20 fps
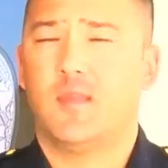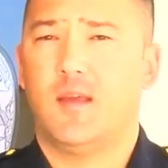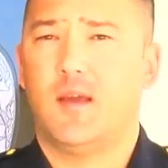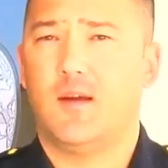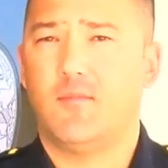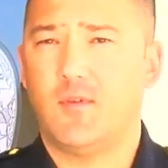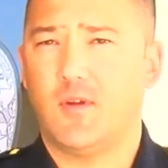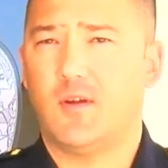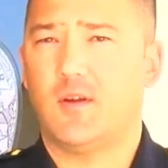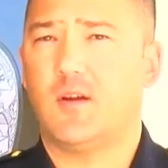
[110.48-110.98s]

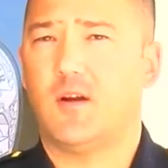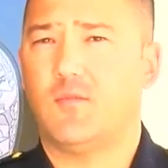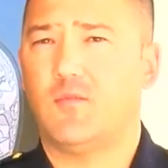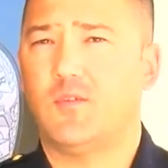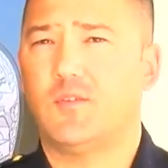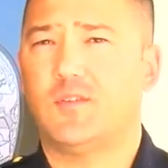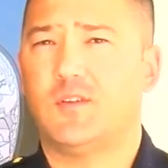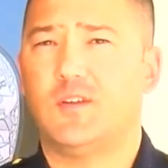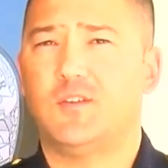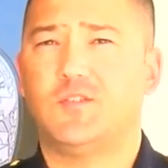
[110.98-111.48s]
having a
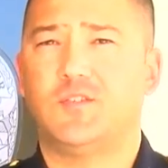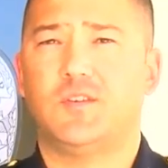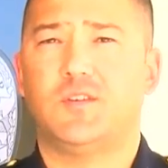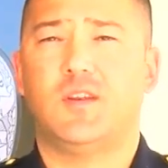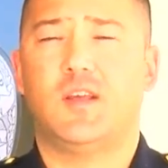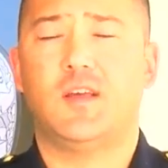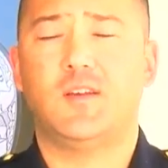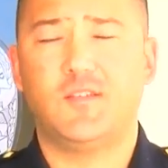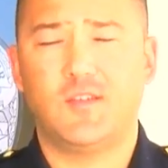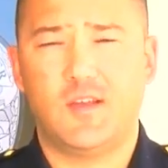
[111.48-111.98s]

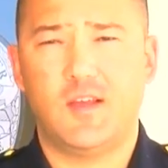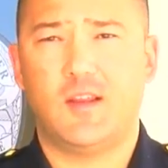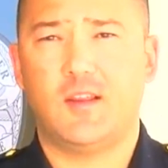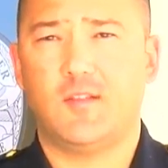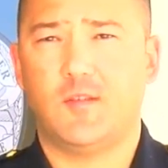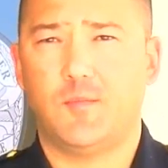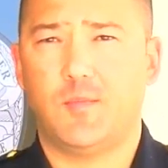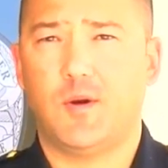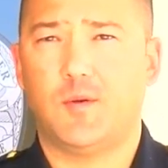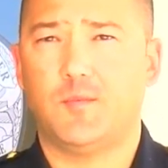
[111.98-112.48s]
conversation,
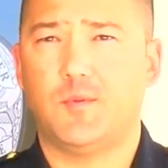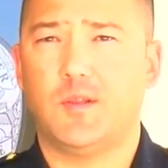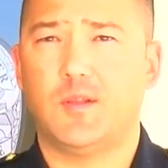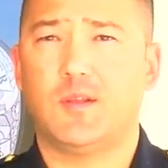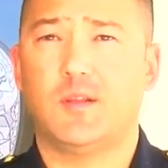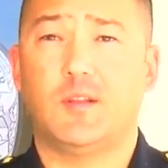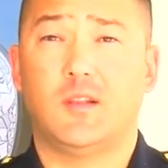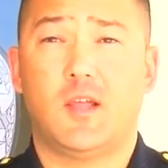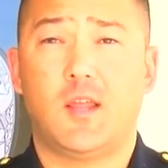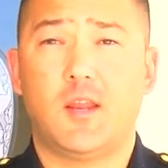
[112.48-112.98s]
educating the
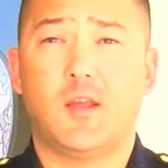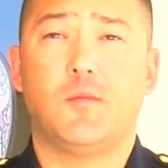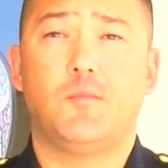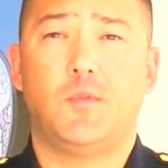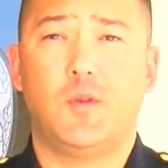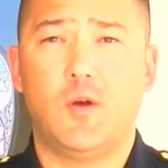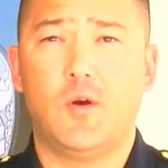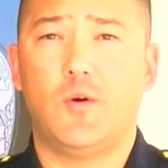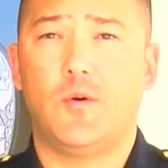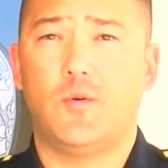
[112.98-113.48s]
public, and letting
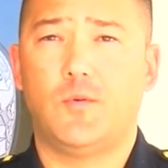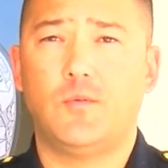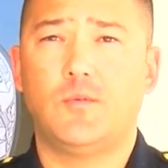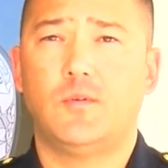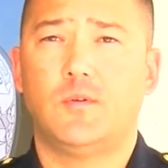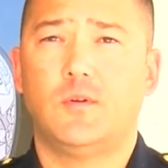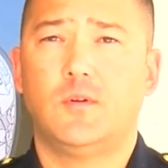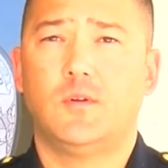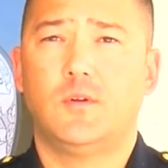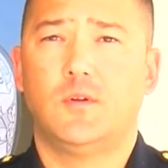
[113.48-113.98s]
them know
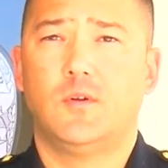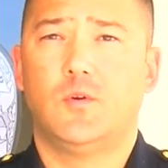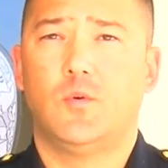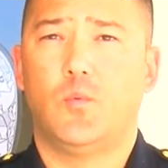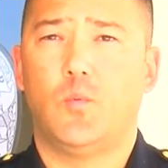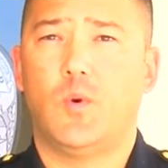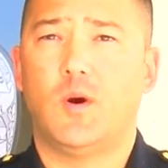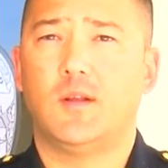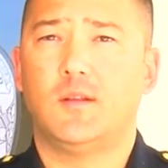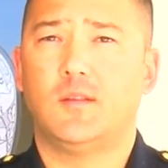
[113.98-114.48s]

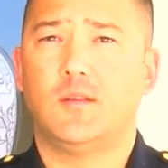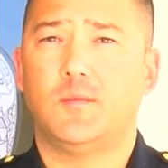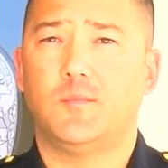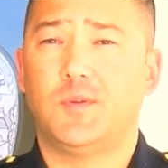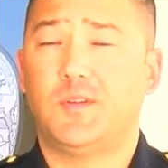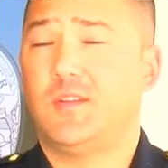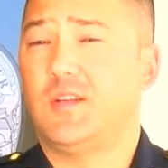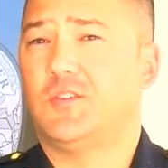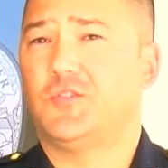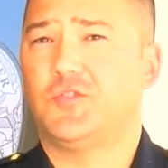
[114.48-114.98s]
what the
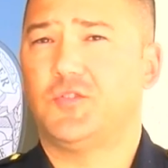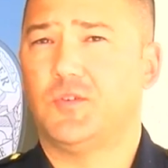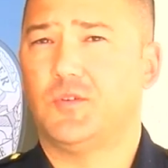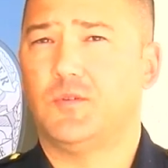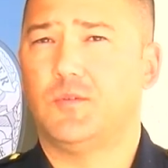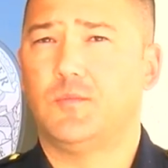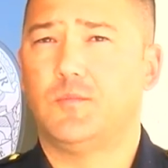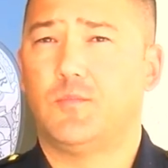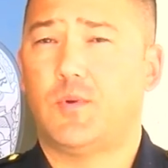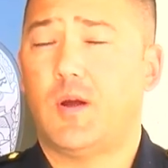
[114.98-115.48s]

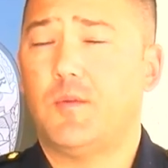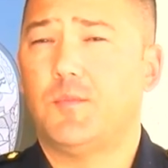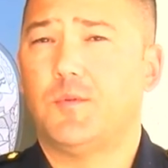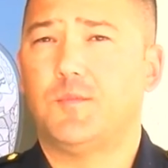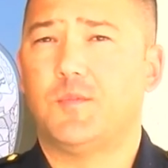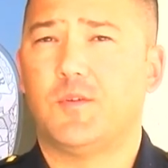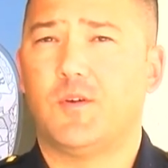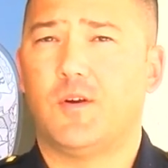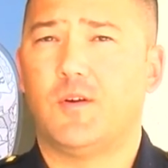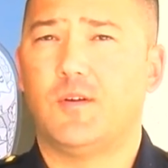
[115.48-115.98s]
potential
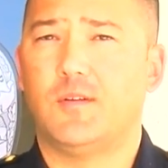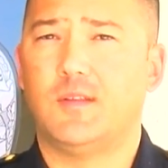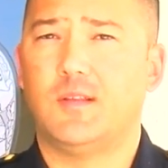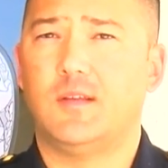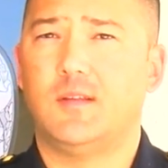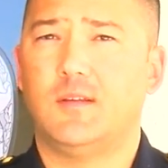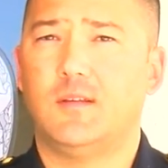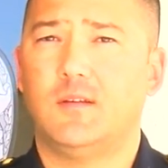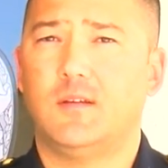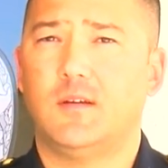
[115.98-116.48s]
problems are, and
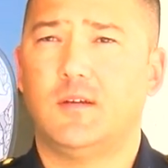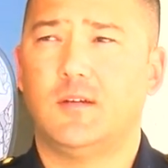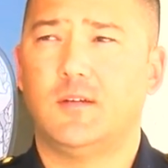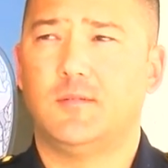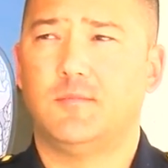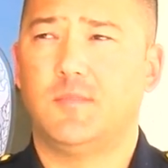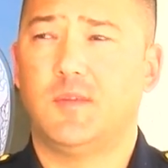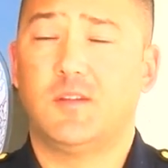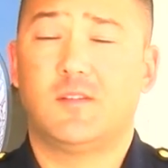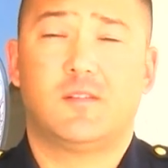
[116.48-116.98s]
then
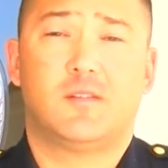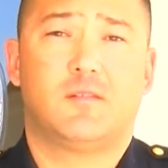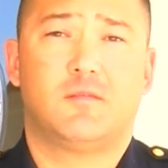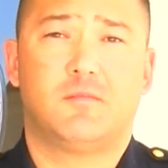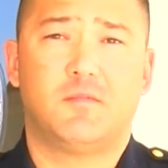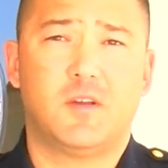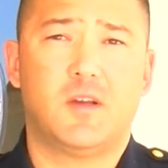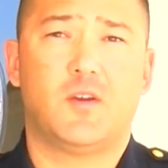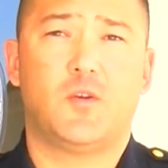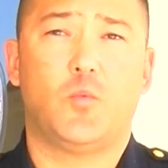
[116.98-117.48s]
um, it,
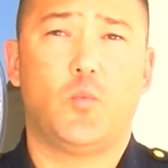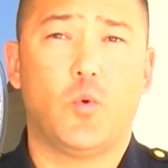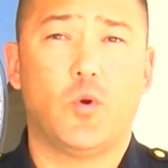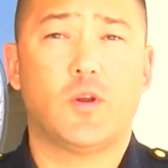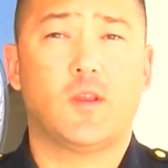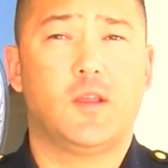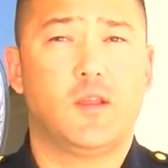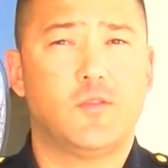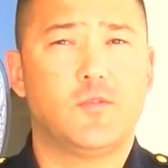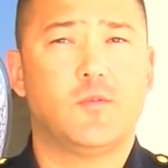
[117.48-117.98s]
kind of
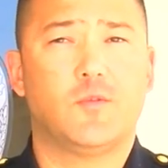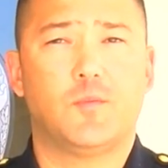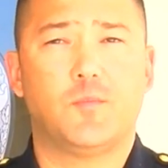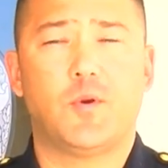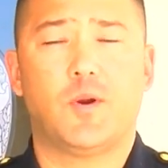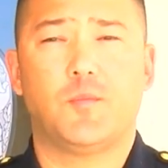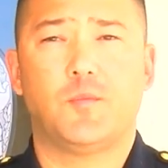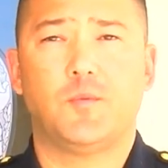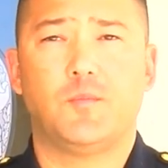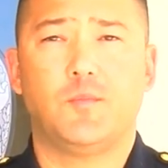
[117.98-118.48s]
working through the
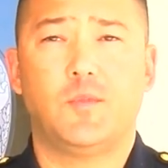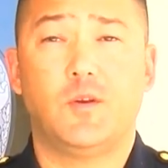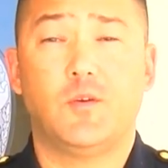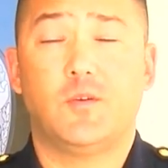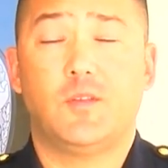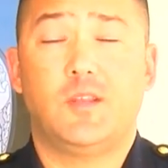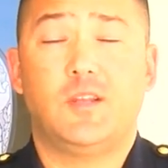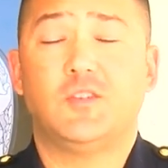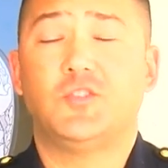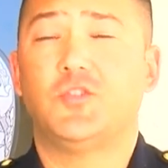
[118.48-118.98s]
problem
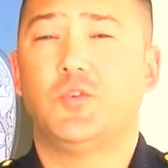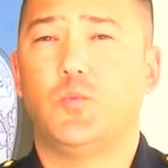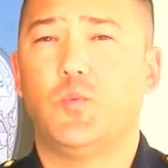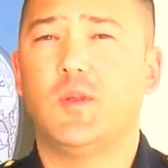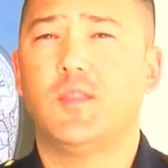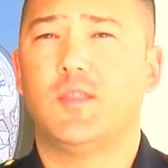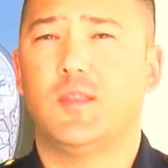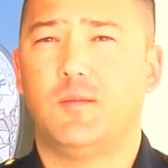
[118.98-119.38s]
or the issue with